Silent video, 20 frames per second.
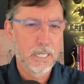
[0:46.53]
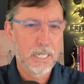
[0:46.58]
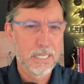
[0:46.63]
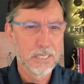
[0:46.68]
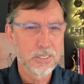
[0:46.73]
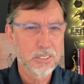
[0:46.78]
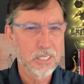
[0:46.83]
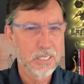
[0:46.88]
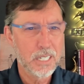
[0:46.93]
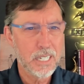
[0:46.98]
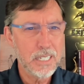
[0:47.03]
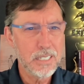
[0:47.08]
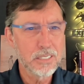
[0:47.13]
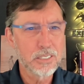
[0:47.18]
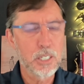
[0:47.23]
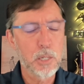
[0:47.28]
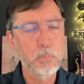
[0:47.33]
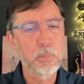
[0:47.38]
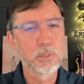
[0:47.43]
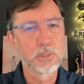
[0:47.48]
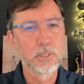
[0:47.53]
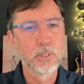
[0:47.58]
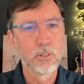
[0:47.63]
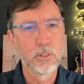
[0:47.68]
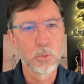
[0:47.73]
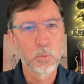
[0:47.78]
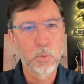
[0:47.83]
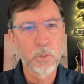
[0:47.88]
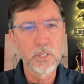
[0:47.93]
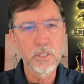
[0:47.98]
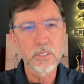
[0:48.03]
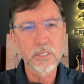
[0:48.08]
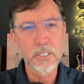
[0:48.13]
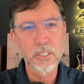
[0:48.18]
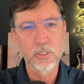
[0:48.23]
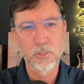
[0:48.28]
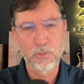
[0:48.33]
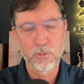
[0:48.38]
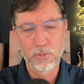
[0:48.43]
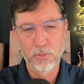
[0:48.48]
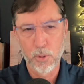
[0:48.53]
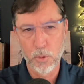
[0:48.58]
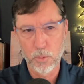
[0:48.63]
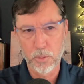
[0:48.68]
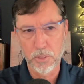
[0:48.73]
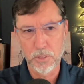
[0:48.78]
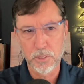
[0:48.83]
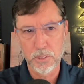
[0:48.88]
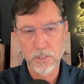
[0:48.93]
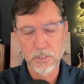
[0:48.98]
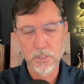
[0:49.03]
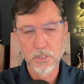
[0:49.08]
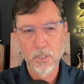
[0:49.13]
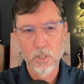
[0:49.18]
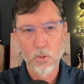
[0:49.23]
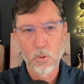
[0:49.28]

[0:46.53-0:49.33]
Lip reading: In today's episode, we are going to focus